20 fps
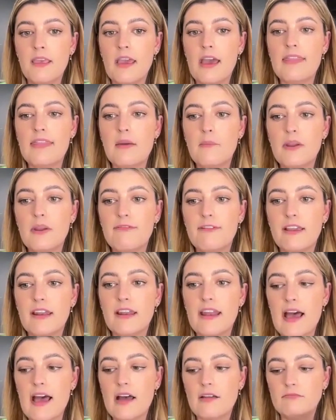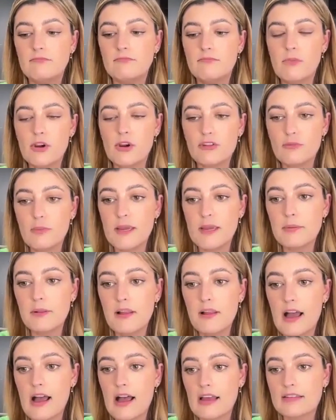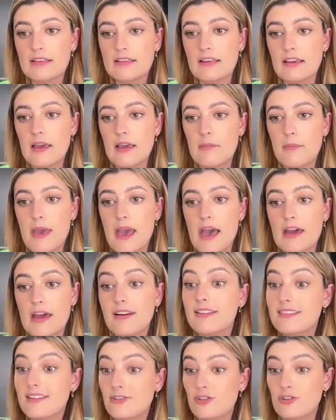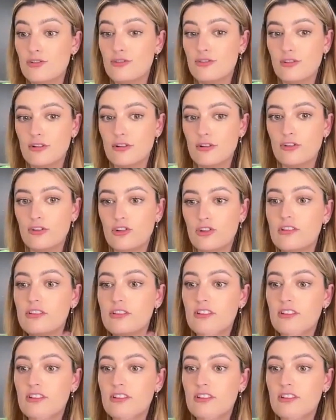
And then we figured out most people are asking about a digital solution.